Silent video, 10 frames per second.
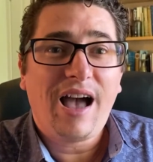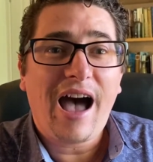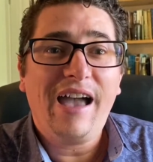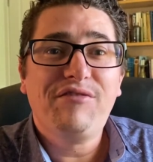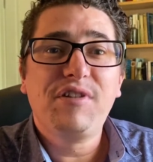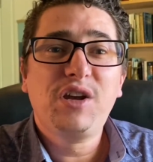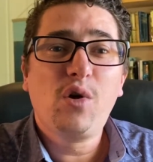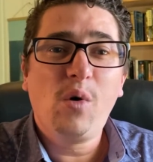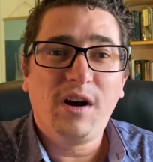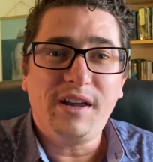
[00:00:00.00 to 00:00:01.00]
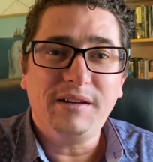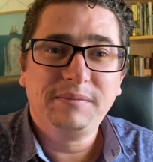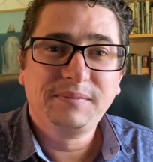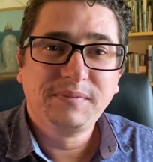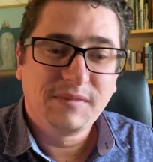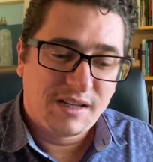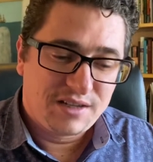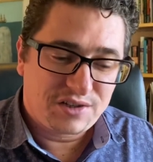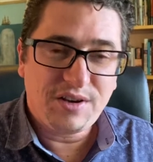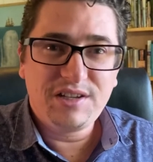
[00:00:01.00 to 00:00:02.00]
I've recorded.
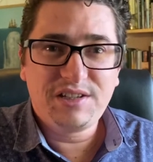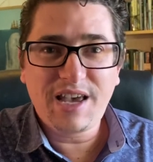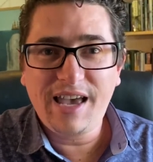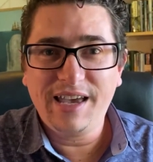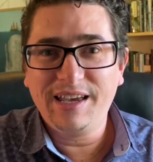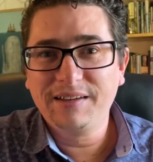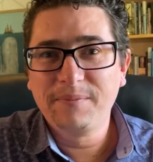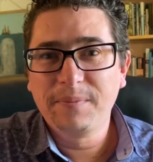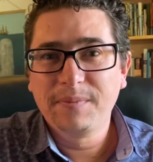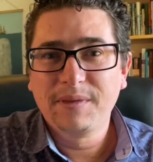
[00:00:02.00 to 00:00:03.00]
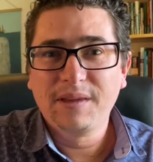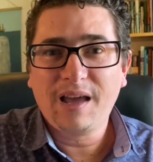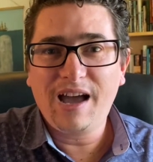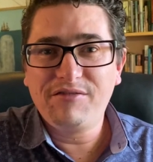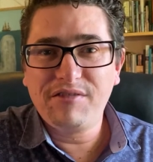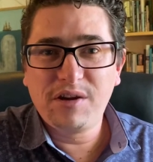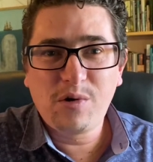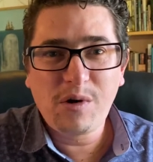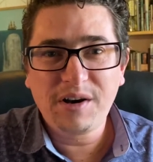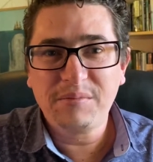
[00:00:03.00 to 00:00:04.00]
So he's saying, I've
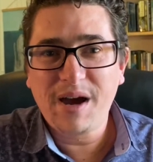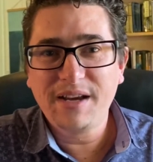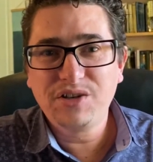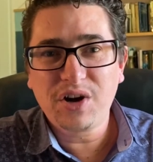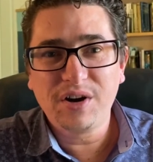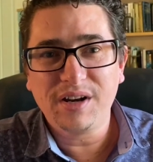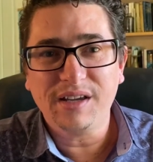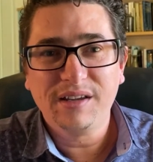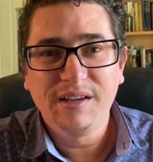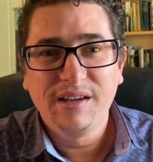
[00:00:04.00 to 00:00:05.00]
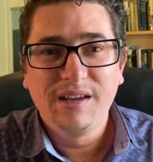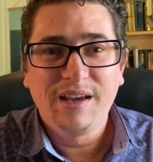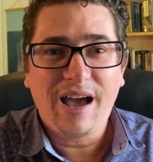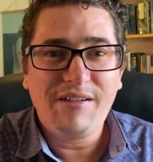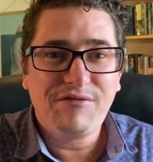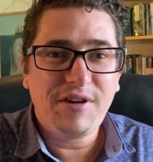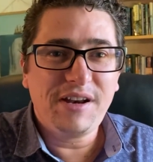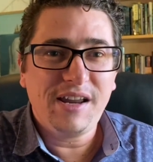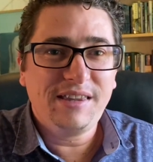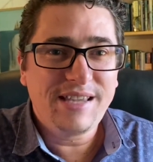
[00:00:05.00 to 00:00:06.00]
recorded my journey. I've written
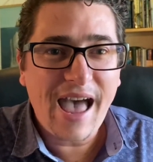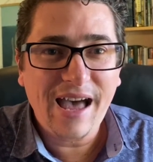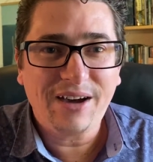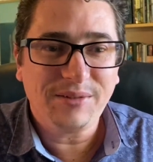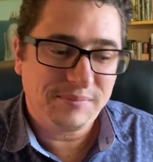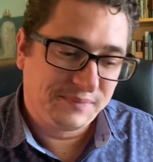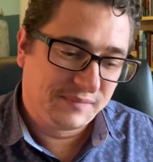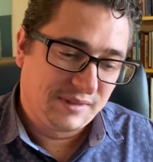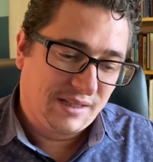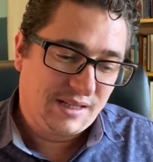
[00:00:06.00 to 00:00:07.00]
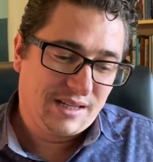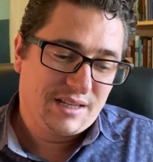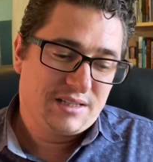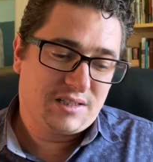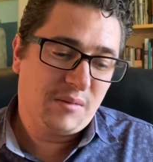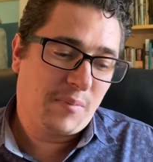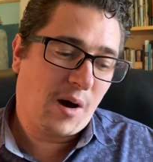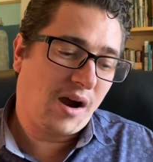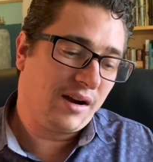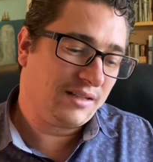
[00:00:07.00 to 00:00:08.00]
it down.
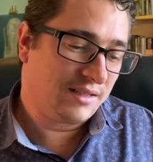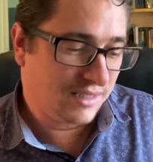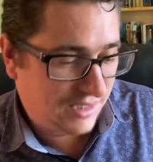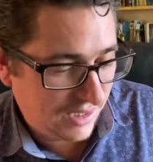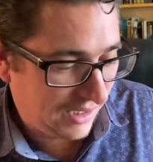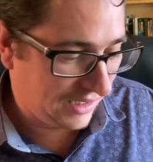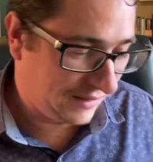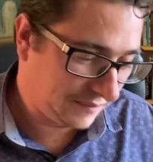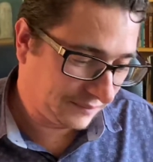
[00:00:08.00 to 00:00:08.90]
Siparti.